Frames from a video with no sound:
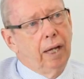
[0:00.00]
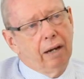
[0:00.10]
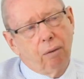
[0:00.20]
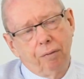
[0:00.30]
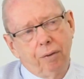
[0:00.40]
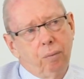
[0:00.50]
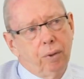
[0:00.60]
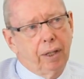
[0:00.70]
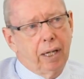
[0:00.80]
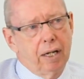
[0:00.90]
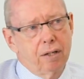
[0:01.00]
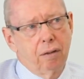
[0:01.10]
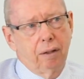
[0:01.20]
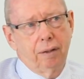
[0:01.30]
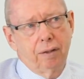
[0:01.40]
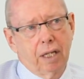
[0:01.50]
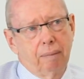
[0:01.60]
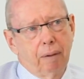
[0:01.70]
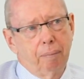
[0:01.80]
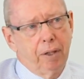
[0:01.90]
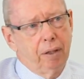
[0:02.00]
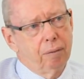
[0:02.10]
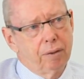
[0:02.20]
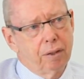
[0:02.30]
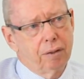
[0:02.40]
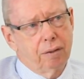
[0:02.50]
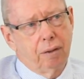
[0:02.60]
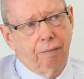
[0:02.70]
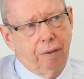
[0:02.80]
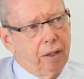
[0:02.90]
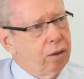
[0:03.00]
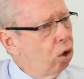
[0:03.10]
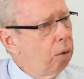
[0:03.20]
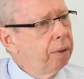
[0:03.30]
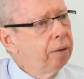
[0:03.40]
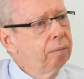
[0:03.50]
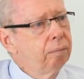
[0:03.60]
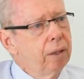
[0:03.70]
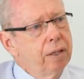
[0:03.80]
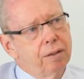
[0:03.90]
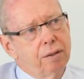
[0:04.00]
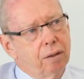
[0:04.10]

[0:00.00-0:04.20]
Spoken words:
How often would a case like this come up, Peter? Is this a fairly commonplace